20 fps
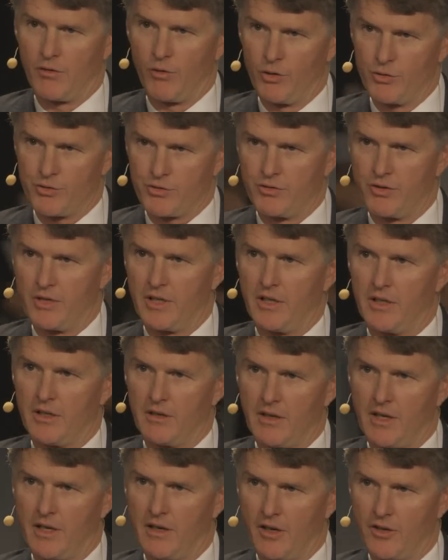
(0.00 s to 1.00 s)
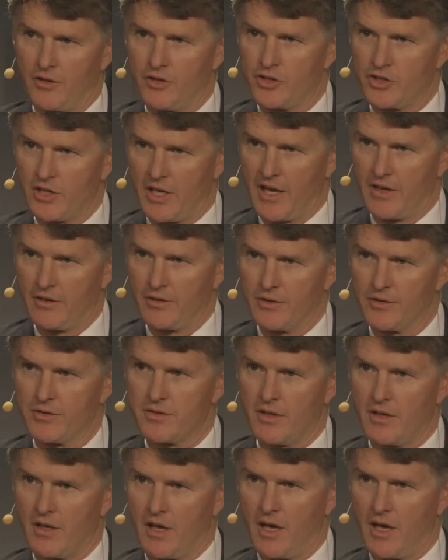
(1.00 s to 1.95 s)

grocery and, and other channels.